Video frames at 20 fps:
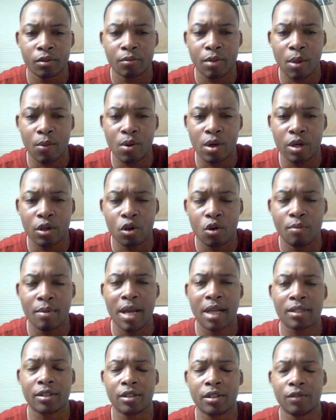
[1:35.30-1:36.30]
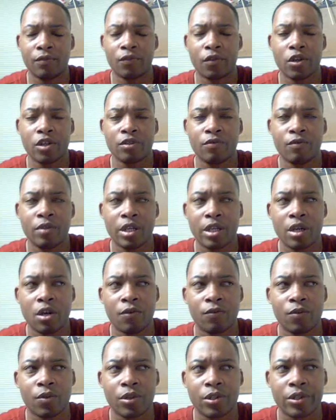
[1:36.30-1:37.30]
I want to go back to the first
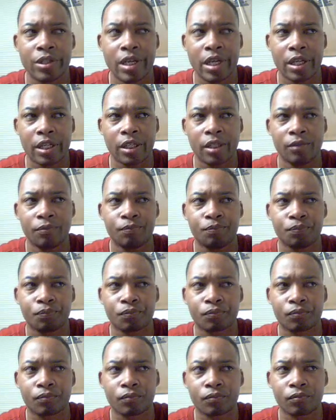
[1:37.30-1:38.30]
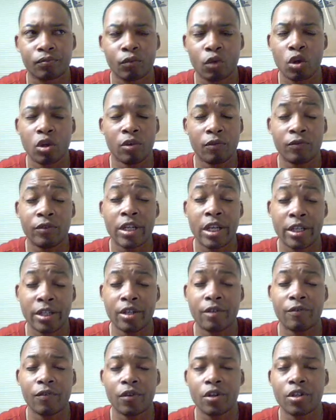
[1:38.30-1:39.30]
video for a second, or
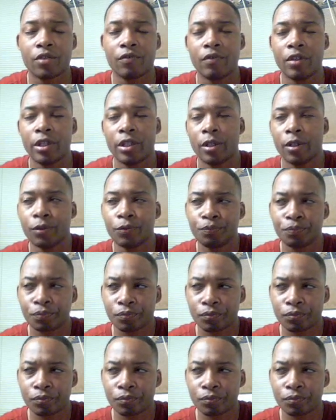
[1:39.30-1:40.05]
your first video.